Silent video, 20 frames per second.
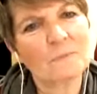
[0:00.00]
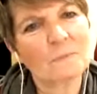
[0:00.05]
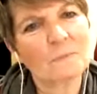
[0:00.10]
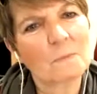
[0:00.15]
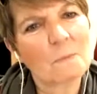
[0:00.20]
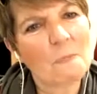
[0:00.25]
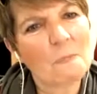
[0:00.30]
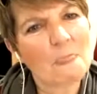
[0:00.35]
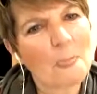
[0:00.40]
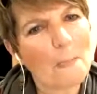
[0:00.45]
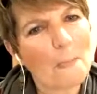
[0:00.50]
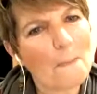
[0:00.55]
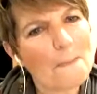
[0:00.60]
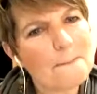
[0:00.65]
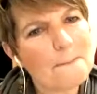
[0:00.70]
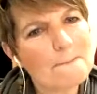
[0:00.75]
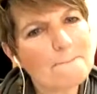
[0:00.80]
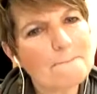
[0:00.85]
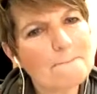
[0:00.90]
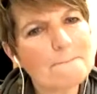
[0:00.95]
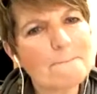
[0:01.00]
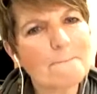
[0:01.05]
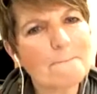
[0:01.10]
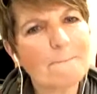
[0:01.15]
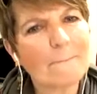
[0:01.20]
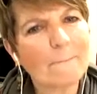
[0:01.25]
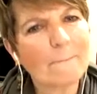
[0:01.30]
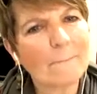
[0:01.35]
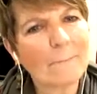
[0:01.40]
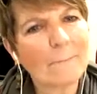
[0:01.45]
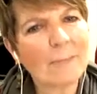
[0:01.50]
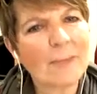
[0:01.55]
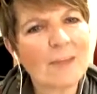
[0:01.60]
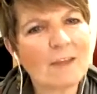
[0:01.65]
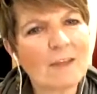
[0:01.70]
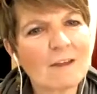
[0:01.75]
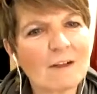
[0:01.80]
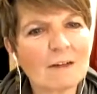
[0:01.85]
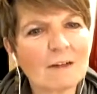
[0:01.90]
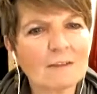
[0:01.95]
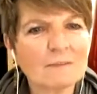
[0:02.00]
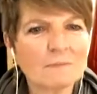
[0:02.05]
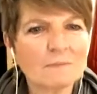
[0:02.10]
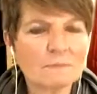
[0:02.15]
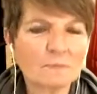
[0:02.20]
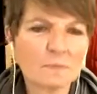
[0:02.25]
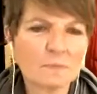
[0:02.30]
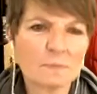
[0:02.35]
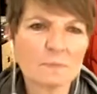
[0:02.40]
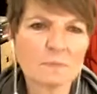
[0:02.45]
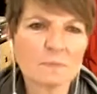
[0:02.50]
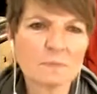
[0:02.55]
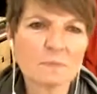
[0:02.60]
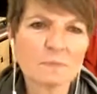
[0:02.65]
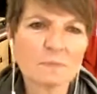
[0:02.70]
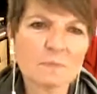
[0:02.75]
[no speech]